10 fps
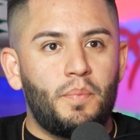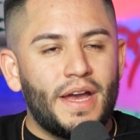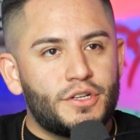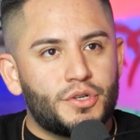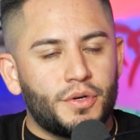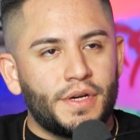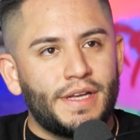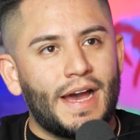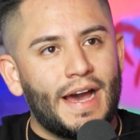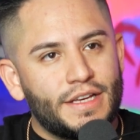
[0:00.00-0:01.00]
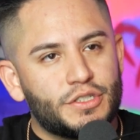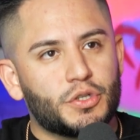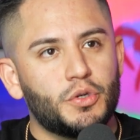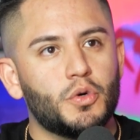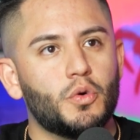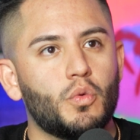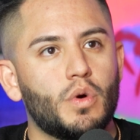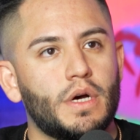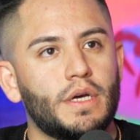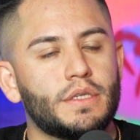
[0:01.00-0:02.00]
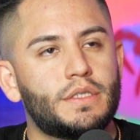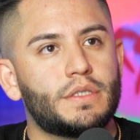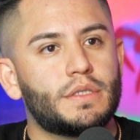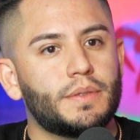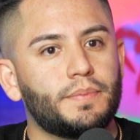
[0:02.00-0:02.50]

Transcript: Pedro in high school was